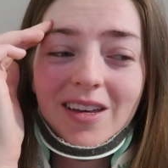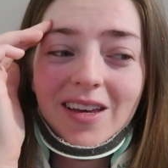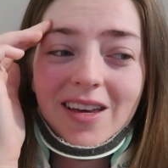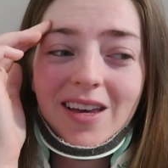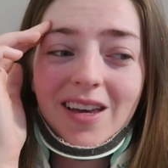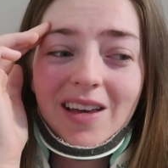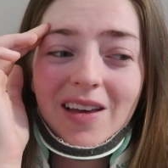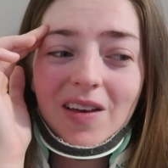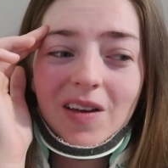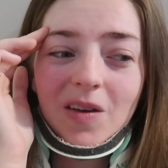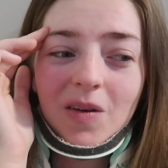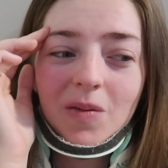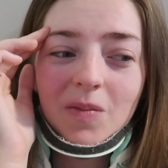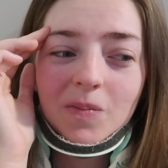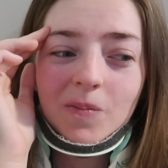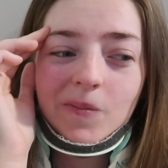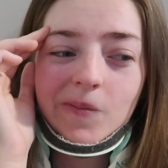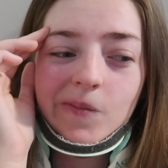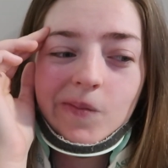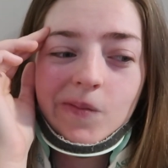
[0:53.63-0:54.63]

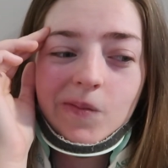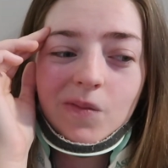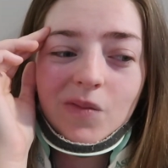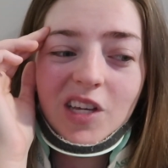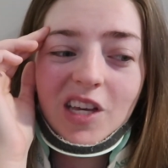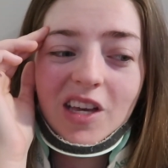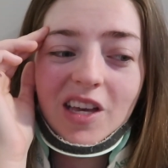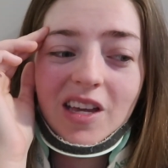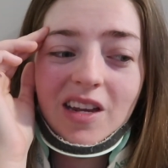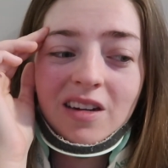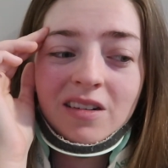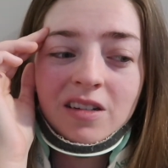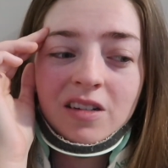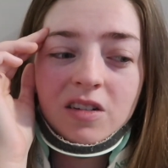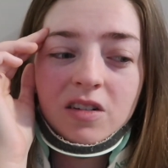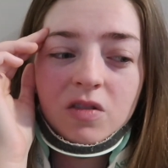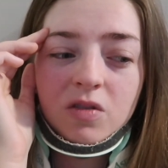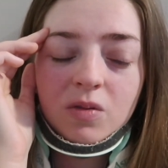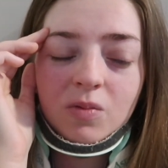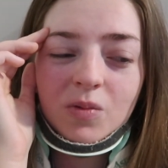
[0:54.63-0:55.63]
And
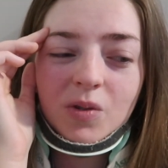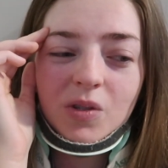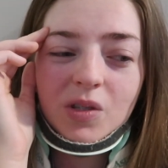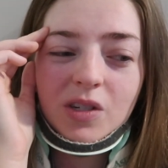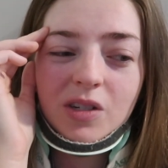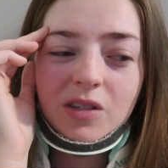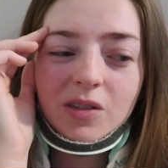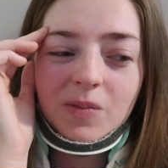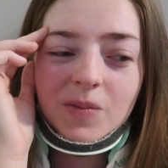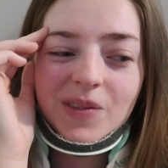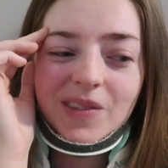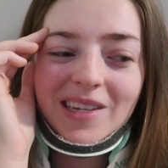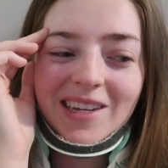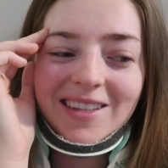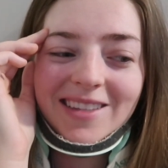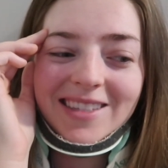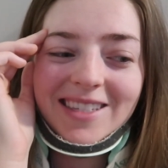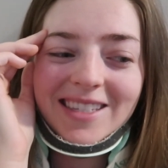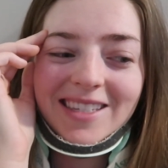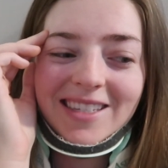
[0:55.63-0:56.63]
under normal
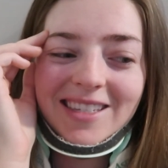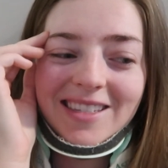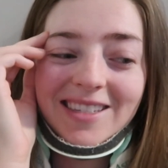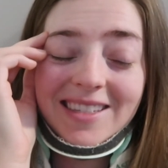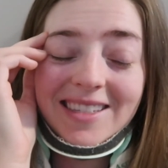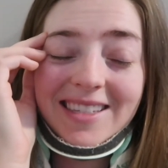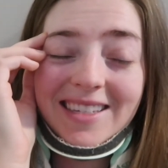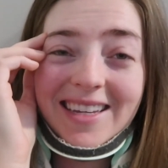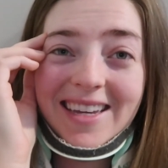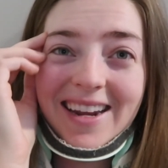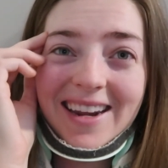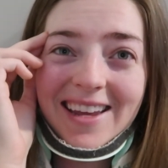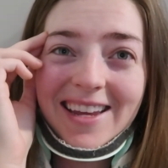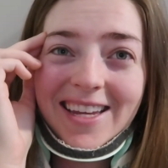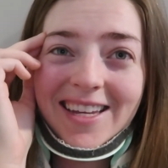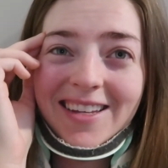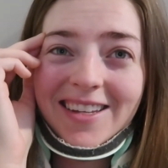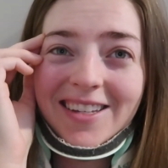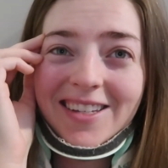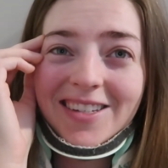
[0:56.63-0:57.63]
circumstances,
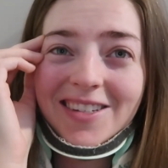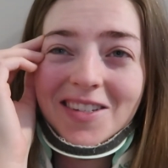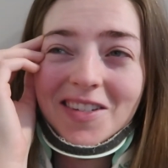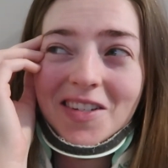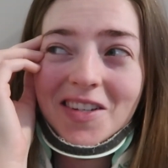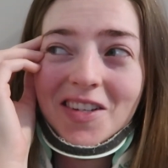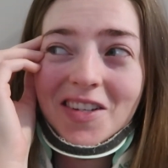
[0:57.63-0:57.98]
getting